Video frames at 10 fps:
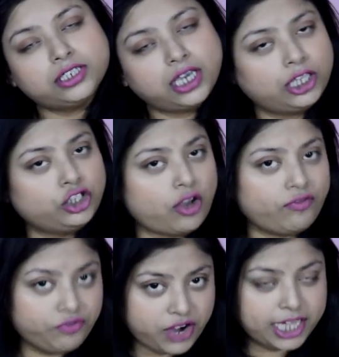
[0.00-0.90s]
in your
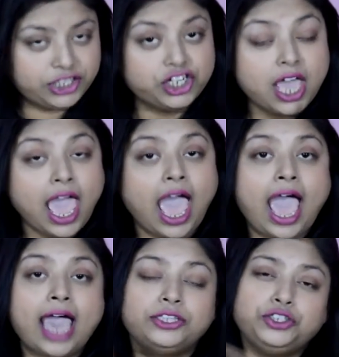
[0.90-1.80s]
fridge
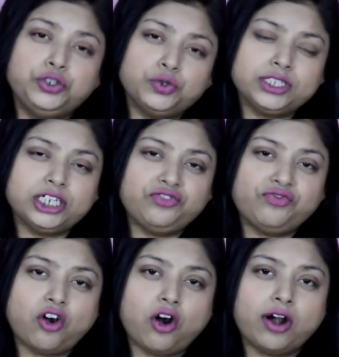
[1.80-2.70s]
and use it
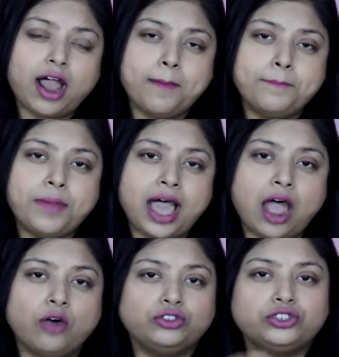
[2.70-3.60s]
for
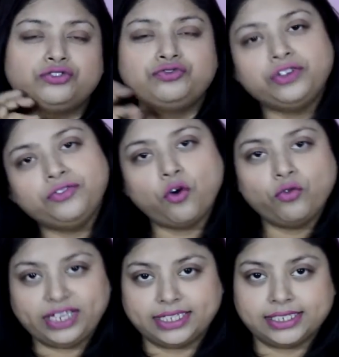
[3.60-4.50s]
about 3-4
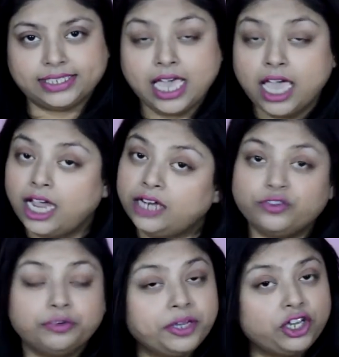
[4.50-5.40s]
weeks. It
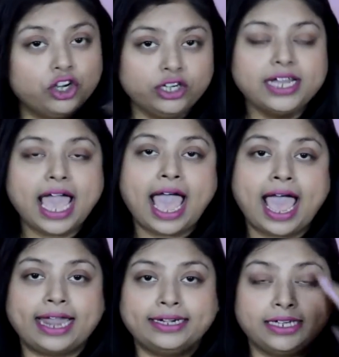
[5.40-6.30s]
would be good,
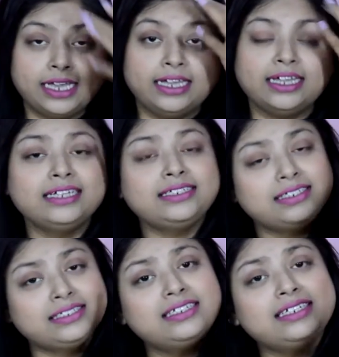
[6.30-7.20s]
and
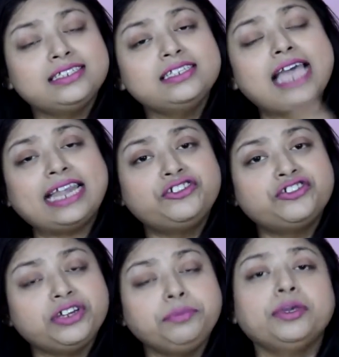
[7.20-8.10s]
it's a night
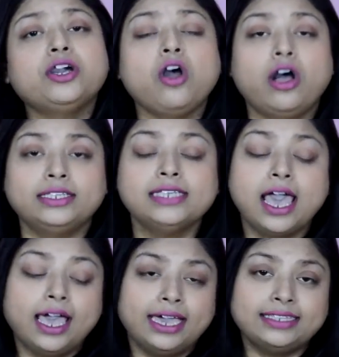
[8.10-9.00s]
cream because
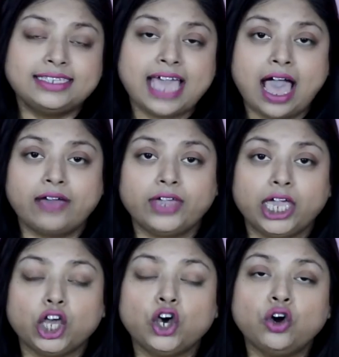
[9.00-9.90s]
it's
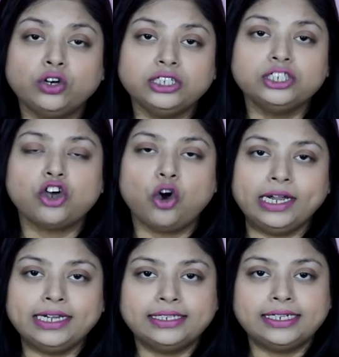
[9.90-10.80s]
having coconut
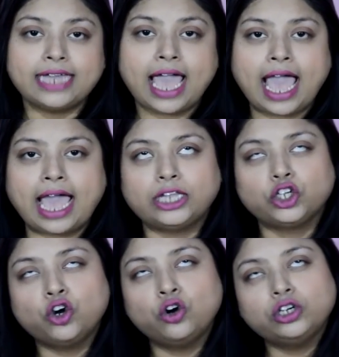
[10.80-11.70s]
oil in it, and
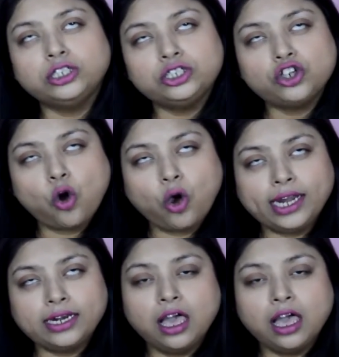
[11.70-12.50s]
coconut oil